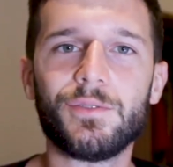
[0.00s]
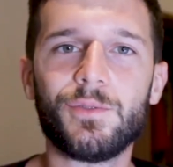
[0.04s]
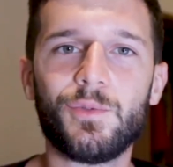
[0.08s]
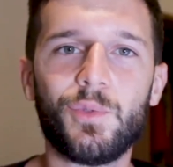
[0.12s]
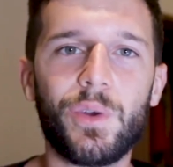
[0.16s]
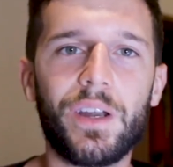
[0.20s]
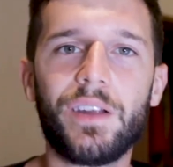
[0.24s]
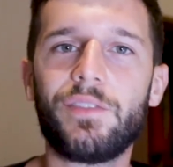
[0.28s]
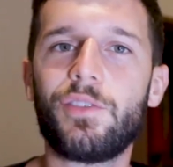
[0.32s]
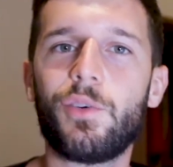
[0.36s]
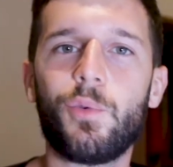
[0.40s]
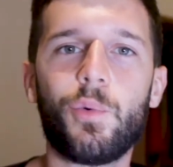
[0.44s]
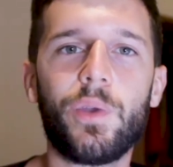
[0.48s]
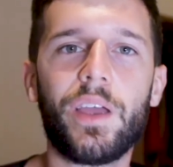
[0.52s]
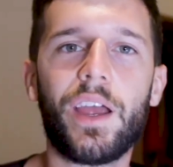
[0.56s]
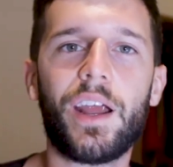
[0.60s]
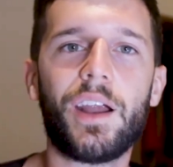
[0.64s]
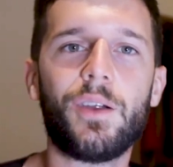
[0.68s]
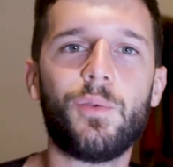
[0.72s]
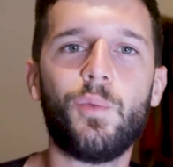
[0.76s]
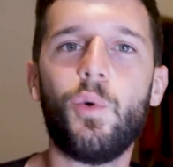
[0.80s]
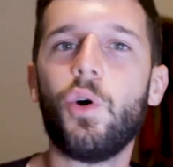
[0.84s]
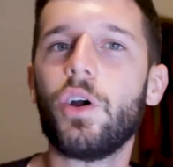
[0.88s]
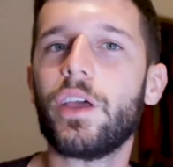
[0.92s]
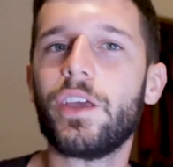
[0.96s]
Whenever we
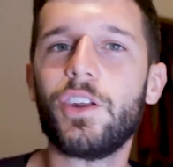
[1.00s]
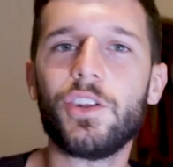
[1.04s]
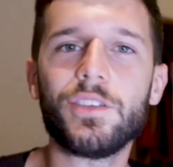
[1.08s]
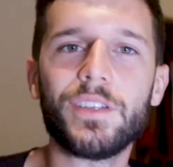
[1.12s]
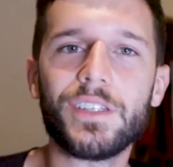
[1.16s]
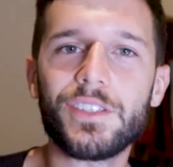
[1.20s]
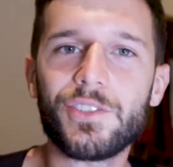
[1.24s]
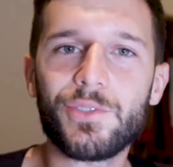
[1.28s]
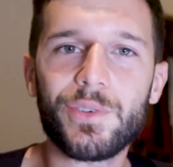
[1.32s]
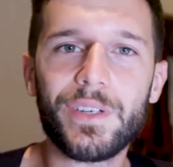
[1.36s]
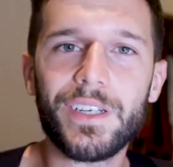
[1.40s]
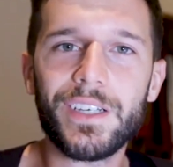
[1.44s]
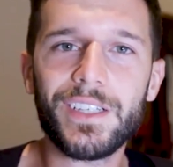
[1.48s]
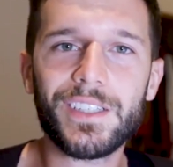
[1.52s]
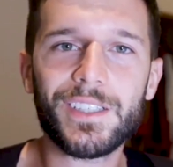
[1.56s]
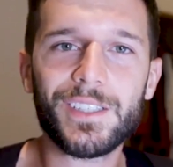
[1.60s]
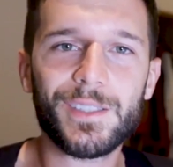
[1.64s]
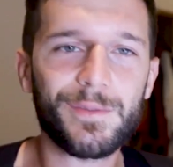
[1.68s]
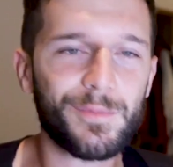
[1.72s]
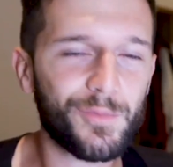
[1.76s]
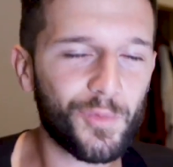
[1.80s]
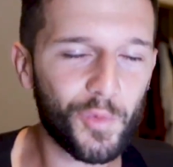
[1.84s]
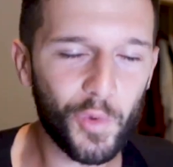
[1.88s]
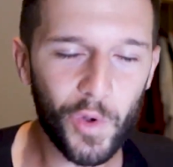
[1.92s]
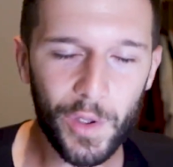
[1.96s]
are walking on the
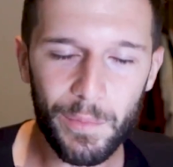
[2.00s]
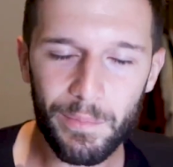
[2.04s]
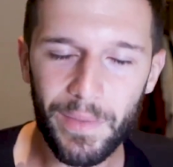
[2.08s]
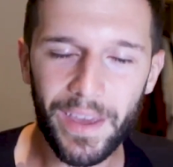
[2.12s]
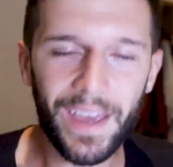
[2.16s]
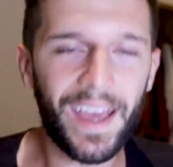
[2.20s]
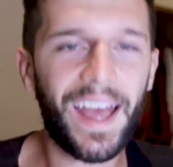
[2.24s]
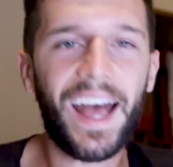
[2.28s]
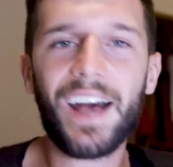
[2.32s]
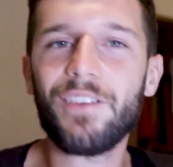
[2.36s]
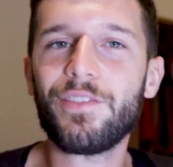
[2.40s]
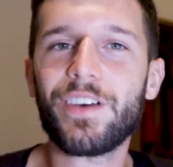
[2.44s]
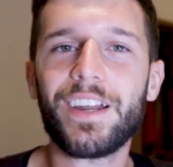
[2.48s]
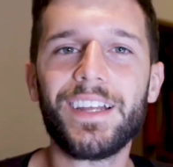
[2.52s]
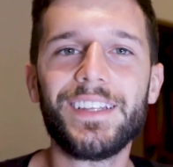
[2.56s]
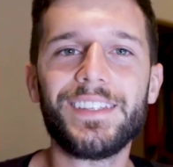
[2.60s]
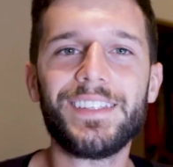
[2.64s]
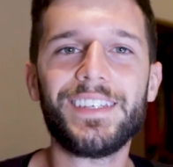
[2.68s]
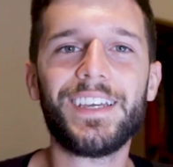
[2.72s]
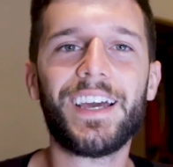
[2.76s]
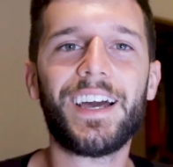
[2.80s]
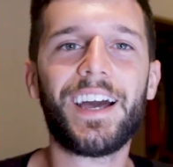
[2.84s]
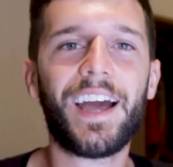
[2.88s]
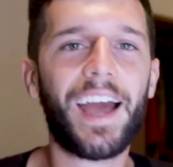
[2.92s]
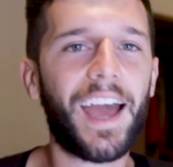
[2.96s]
streets, we may have an
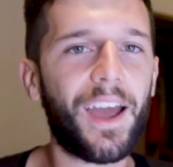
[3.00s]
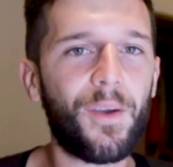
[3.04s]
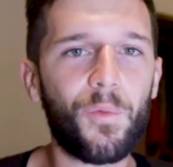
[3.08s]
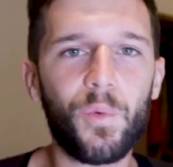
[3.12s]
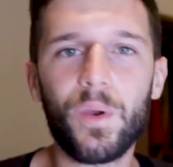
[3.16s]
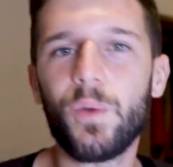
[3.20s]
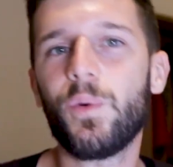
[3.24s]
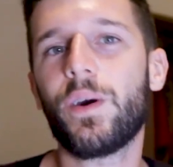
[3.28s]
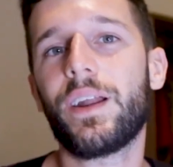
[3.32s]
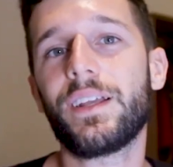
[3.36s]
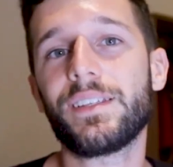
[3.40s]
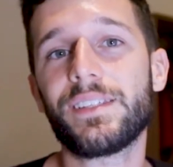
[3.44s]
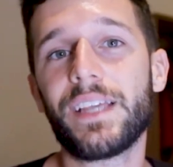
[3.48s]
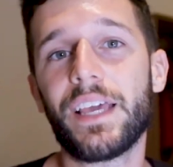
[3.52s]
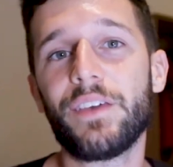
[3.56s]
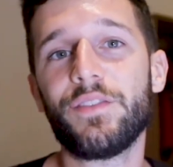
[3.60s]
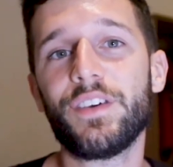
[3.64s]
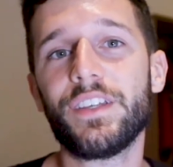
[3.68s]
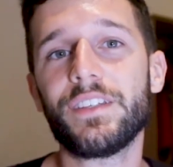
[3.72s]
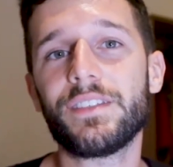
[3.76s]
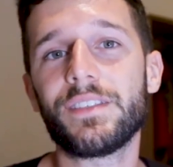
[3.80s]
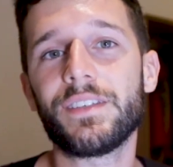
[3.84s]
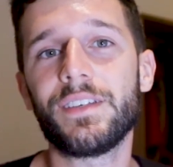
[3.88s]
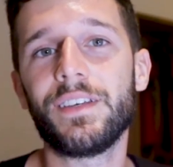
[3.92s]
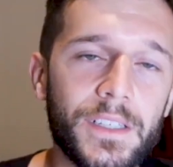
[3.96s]
idea and we want to save
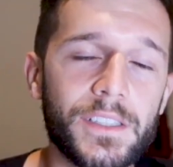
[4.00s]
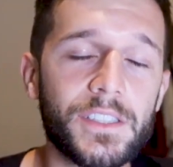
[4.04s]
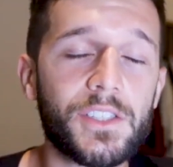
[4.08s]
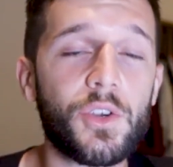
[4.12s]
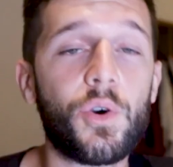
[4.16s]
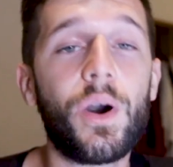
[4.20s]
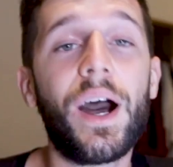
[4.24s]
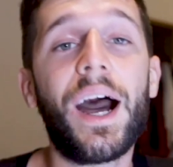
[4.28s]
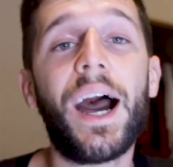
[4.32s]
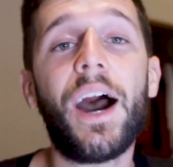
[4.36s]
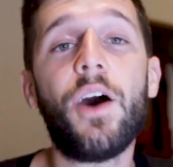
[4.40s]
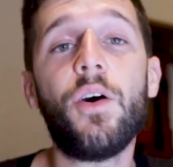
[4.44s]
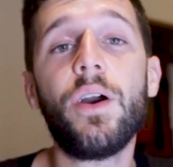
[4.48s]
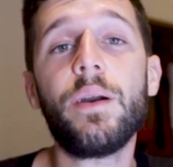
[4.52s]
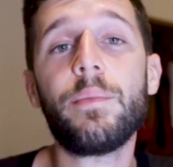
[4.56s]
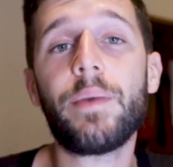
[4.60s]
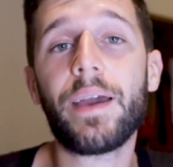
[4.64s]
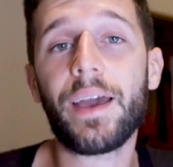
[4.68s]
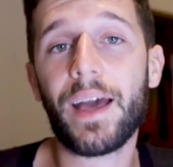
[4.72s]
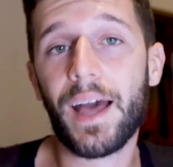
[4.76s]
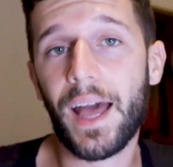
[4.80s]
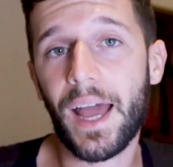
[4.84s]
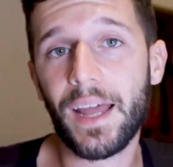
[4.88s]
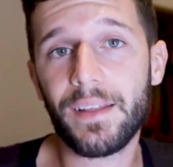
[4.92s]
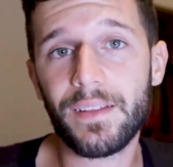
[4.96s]
it. So how am I
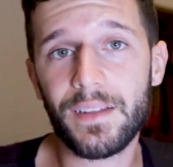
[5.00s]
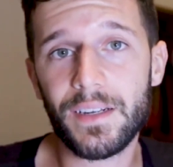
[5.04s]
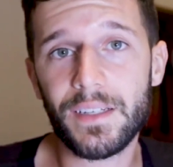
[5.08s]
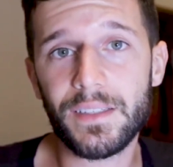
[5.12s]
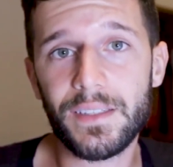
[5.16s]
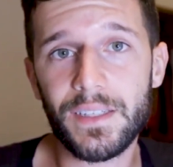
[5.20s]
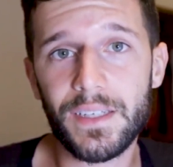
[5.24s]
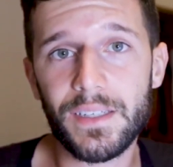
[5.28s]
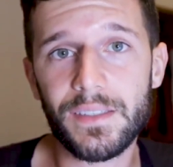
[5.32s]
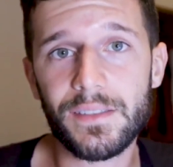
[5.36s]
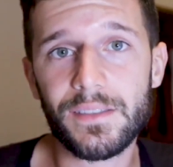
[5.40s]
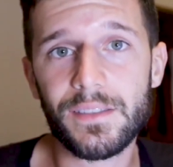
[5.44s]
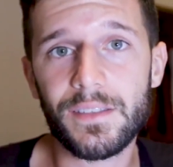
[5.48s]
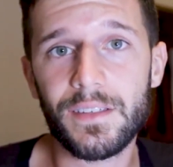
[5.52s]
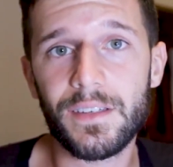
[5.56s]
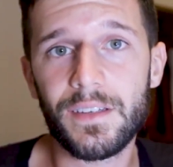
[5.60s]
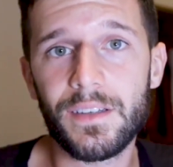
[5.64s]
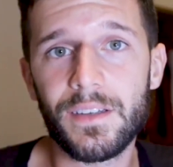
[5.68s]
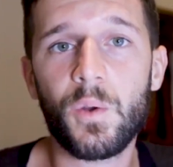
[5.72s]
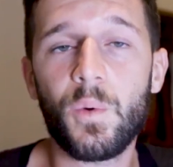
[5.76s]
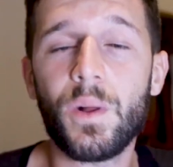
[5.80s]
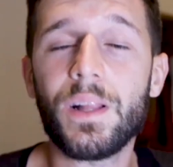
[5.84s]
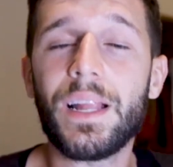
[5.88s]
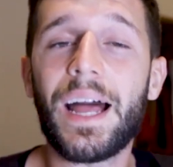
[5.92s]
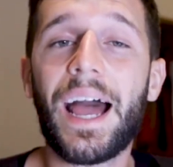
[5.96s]
handling this?
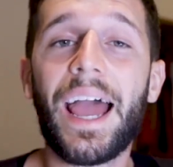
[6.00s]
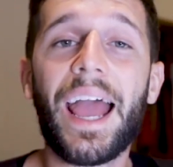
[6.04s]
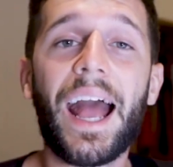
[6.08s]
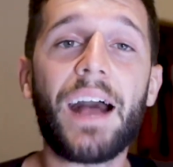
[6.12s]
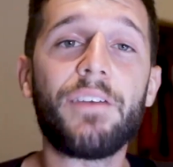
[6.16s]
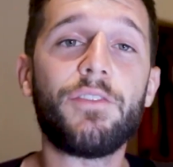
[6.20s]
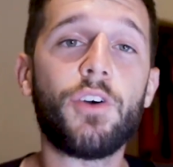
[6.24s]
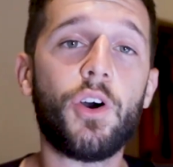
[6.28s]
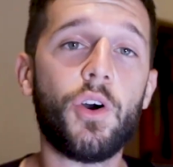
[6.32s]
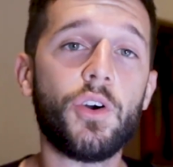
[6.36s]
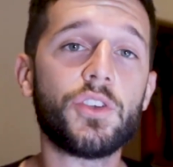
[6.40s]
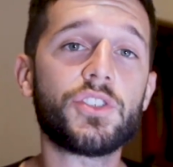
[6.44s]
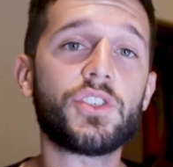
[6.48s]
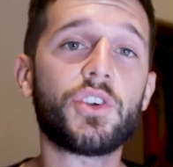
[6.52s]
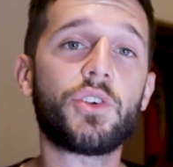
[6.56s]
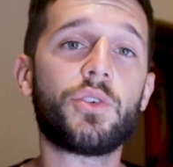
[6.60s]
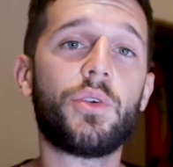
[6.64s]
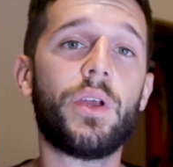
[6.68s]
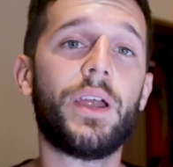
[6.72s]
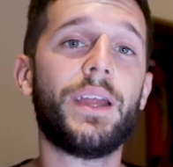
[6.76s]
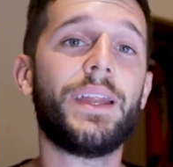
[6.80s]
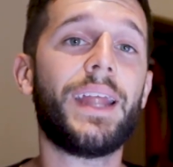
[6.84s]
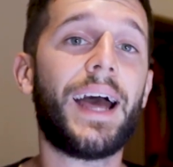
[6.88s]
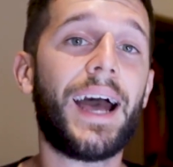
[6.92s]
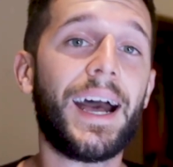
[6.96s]
Well, I have also
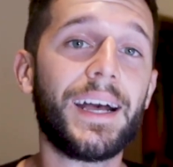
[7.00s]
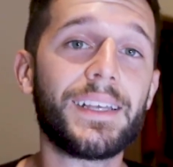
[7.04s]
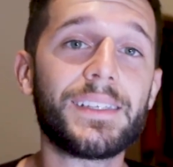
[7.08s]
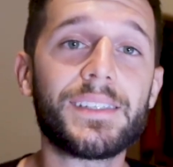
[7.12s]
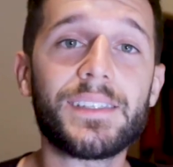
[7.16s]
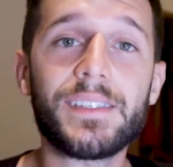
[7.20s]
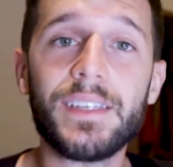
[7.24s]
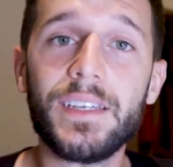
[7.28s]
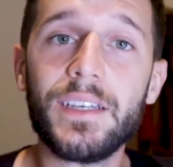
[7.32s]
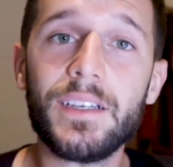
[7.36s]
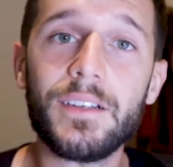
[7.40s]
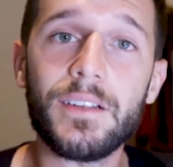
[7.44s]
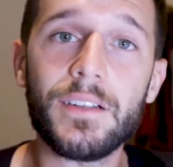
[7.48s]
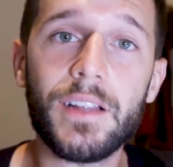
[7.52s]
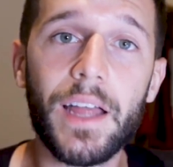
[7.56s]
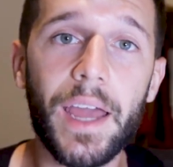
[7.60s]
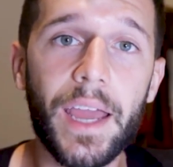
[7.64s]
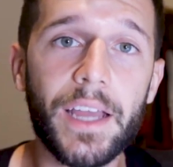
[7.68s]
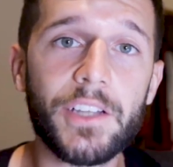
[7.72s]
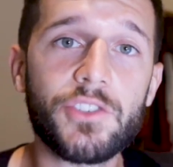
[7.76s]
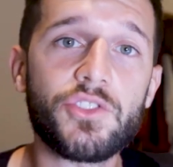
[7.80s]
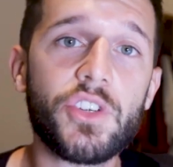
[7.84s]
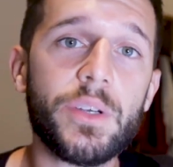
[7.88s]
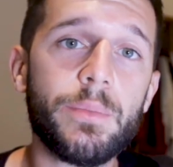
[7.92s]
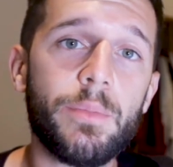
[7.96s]
created a single
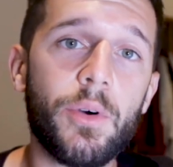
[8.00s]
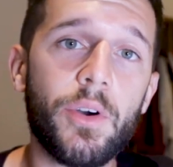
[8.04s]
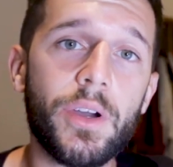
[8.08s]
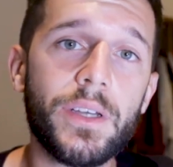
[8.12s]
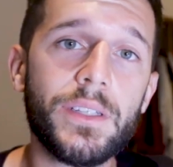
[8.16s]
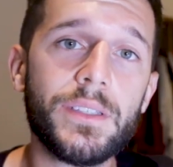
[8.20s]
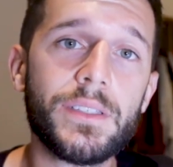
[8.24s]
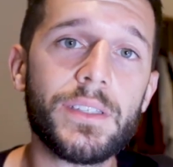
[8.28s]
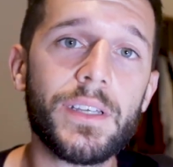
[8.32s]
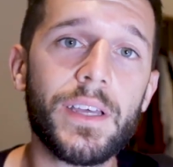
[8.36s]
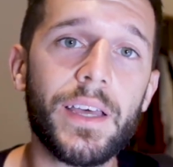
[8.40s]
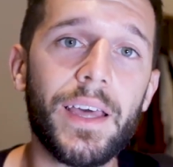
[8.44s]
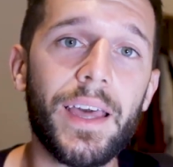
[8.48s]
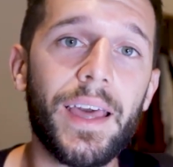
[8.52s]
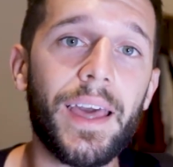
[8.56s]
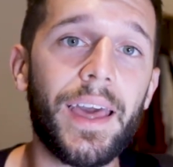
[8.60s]
entry point,